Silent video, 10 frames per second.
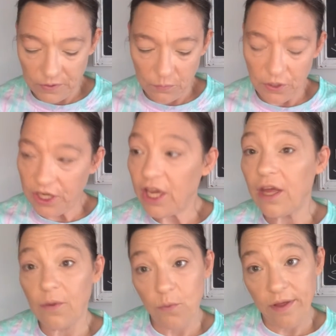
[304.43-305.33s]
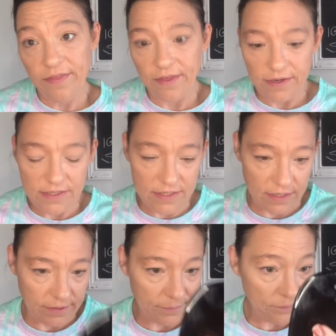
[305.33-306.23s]
gonna go with it.
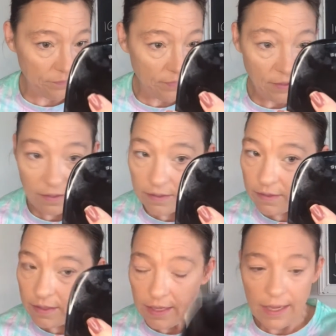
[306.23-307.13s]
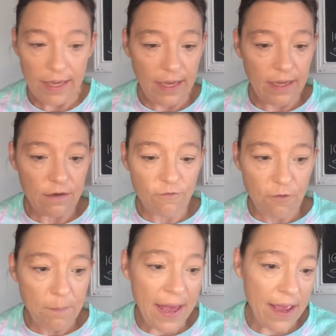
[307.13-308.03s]
So, and for
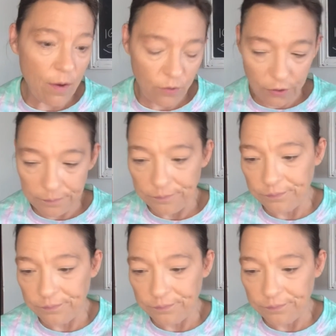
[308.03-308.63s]
powder,